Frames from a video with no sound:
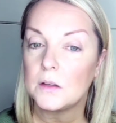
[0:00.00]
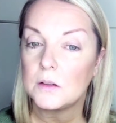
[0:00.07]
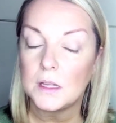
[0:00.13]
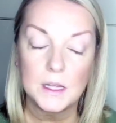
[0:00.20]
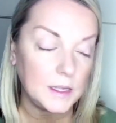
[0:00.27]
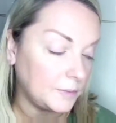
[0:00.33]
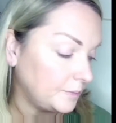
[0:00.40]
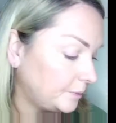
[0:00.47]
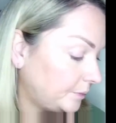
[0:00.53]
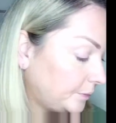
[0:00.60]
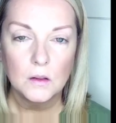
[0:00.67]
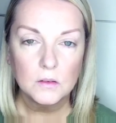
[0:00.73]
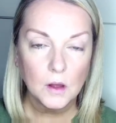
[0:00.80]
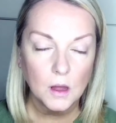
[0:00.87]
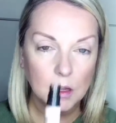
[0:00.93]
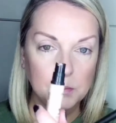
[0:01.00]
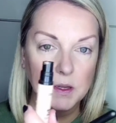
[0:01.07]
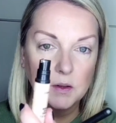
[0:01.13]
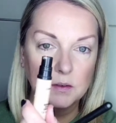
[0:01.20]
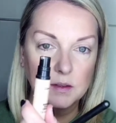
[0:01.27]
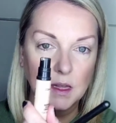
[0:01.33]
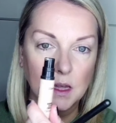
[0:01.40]
Okay, so I'm
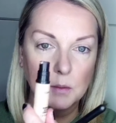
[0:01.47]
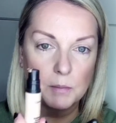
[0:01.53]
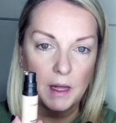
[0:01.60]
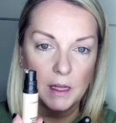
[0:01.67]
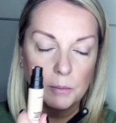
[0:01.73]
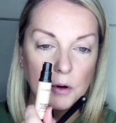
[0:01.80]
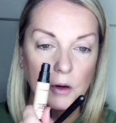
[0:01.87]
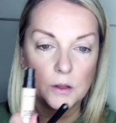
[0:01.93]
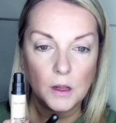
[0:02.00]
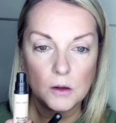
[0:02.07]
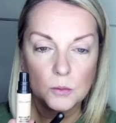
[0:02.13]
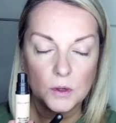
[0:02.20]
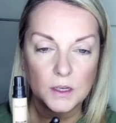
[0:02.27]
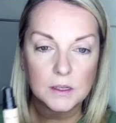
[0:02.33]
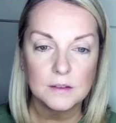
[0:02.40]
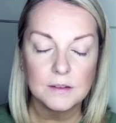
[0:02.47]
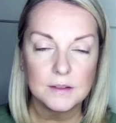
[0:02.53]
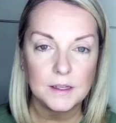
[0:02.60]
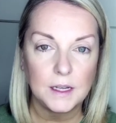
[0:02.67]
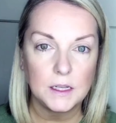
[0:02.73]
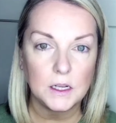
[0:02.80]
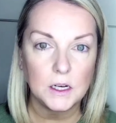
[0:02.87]
using MAC PROLONGWEAR
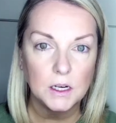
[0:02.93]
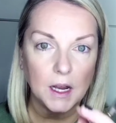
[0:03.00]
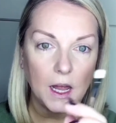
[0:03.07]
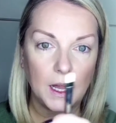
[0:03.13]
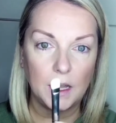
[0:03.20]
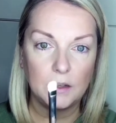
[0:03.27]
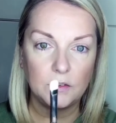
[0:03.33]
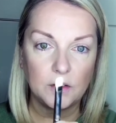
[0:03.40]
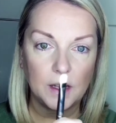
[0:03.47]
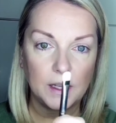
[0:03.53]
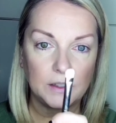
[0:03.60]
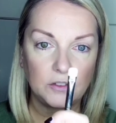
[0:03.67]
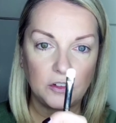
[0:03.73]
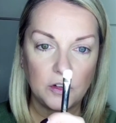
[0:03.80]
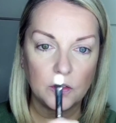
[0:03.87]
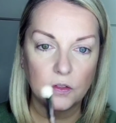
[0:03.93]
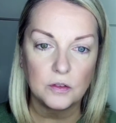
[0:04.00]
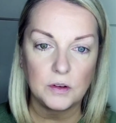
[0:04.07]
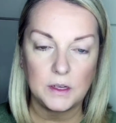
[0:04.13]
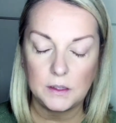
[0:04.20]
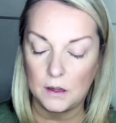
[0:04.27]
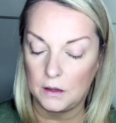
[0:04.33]
concealer and a
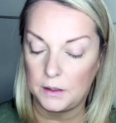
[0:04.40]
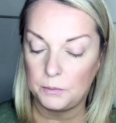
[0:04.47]
239